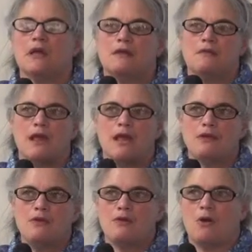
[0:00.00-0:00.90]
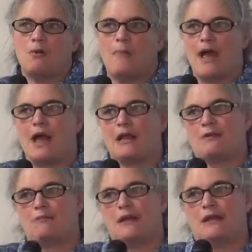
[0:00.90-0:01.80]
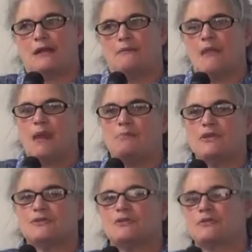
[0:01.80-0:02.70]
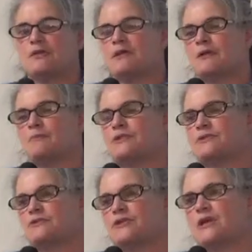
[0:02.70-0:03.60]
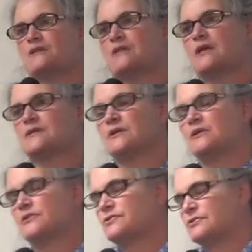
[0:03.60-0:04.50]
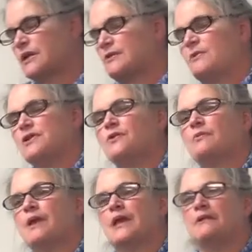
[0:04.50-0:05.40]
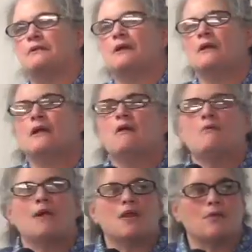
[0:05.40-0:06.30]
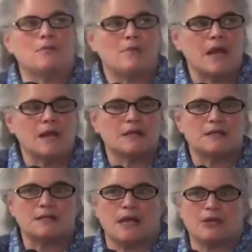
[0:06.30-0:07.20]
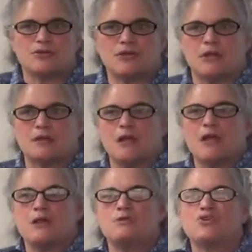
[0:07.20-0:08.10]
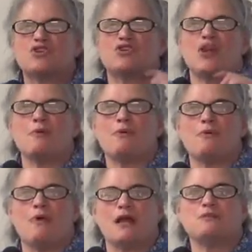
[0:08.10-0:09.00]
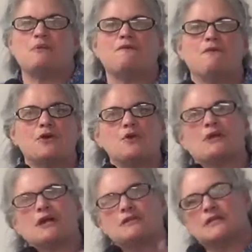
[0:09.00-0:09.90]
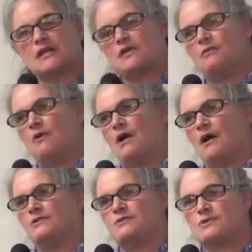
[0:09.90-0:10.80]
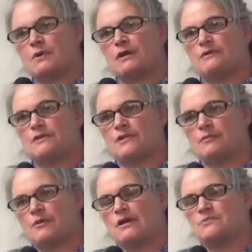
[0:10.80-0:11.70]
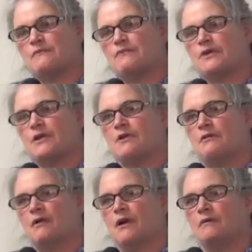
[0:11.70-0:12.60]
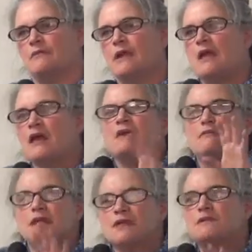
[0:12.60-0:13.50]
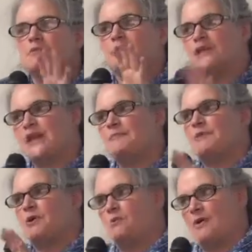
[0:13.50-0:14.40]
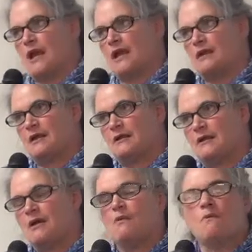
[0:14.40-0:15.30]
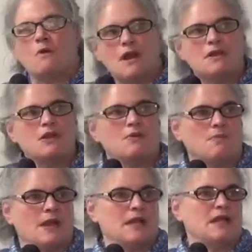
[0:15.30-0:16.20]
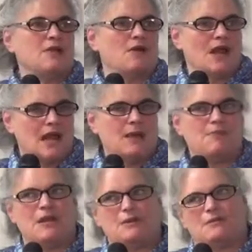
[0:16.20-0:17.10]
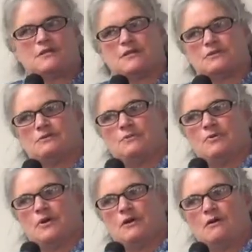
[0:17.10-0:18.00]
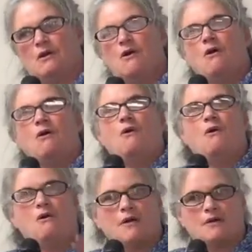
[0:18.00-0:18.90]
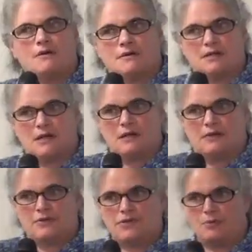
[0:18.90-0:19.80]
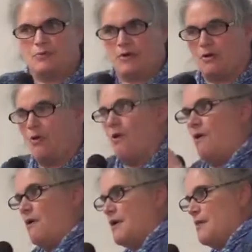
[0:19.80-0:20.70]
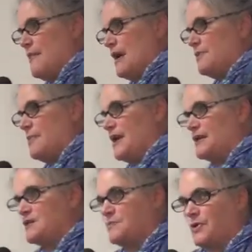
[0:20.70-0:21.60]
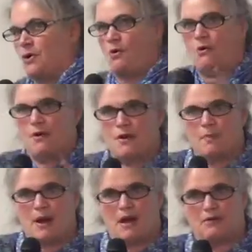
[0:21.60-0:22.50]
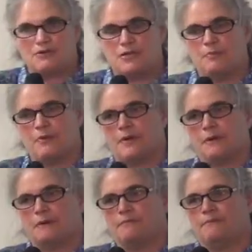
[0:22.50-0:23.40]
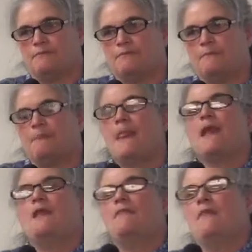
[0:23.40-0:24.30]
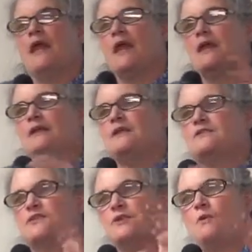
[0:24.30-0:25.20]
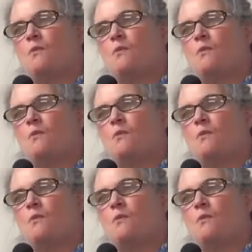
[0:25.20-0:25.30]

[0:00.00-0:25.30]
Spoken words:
Then you go back and read it. And Mr. Johnson has a good trick when you read. When you read a section, you summarize before you continue on. You quickly summarize before you go on. This will keep you awake when you're reading your AP US History book, or your psychology book, or your mathematics book, or your biology book. Then, so